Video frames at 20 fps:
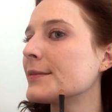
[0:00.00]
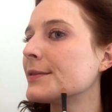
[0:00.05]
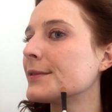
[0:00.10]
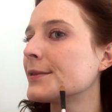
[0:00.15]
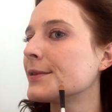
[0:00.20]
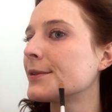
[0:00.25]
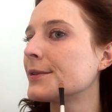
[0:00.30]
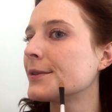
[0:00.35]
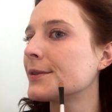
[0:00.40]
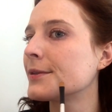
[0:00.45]
A
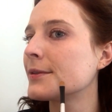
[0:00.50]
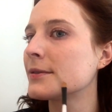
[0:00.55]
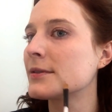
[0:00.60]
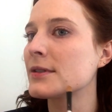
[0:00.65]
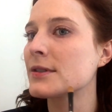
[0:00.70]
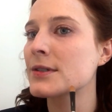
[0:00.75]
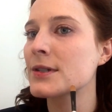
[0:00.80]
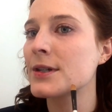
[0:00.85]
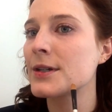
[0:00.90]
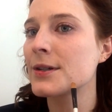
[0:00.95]
little
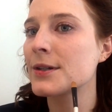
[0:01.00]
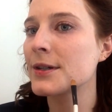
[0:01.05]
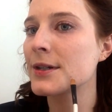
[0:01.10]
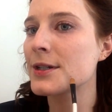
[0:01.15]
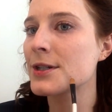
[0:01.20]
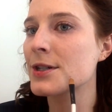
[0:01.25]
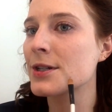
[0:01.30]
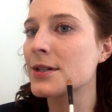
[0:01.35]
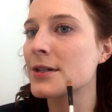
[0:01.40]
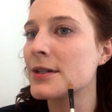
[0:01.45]

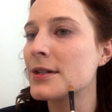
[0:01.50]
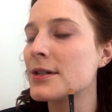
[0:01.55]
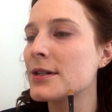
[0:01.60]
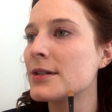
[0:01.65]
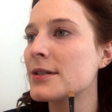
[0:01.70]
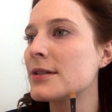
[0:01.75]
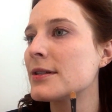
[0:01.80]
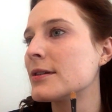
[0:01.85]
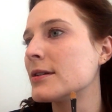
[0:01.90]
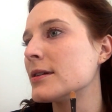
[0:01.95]
discoloration
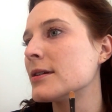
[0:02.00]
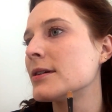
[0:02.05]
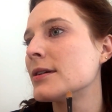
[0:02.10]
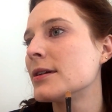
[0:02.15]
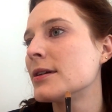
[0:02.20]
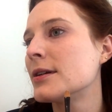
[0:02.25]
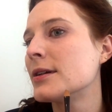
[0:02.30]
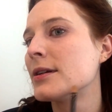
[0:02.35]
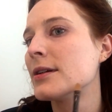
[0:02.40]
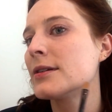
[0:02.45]
here that
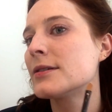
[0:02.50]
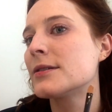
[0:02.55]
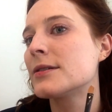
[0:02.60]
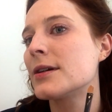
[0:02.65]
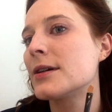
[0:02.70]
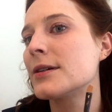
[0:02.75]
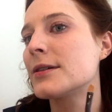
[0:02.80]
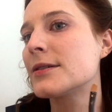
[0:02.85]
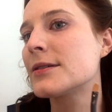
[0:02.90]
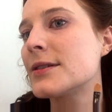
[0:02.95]
it's
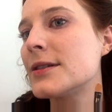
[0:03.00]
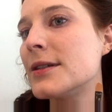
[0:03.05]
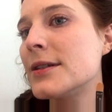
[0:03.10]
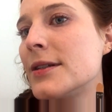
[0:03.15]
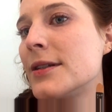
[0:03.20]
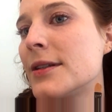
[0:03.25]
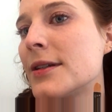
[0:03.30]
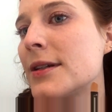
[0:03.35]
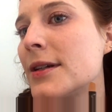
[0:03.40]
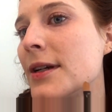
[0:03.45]
hard to see
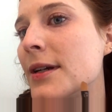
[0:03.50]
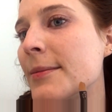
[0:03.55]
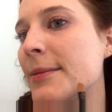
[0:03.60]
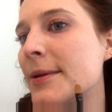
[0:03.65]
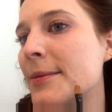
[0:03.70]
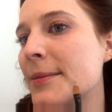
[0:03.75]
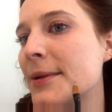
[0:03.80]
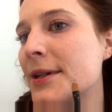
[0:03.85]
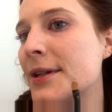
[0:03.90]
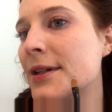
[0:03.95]
it in the
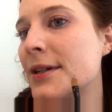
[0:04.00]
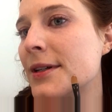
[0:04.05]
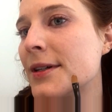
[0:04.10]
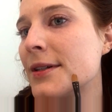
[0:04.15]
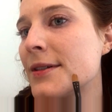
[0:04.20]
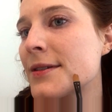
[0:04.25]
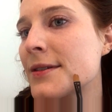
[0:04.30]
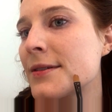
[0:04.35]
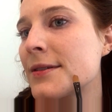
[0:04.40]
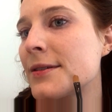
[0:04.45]
camera, but it
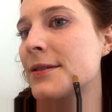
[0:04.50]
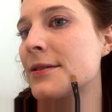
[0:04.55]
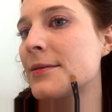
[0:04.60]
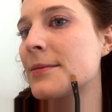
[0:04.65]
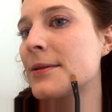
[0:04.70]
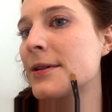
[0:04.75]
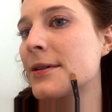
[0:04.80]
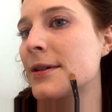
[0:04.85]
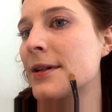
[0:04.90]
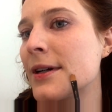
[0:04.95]
is a little
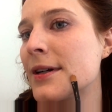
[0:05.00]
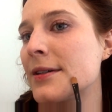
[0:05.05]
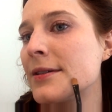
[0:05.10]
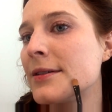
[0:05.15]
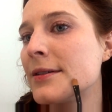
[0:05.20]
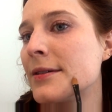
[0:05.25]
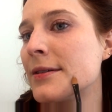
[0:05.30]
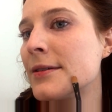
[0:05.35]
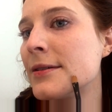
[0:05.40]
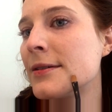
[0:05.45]
bit red.